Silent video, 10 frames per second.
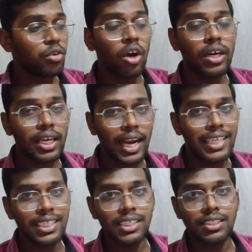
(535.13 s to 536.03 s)
content
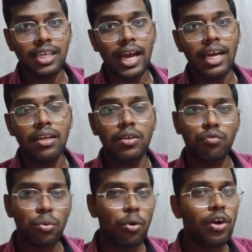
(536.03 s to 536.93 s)
like this. And
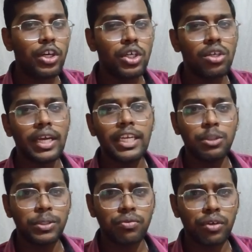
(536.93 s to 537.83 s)
if you want any
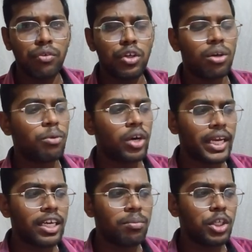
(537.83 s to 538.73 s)
specific video about
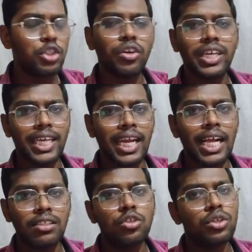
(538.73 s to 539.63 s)
AWS or data
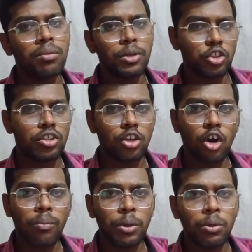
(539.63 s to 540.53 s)
analysis, you can mention in the
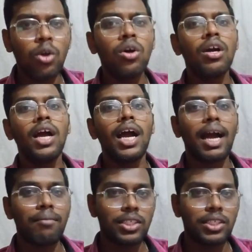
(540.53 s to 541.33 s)
comment below. I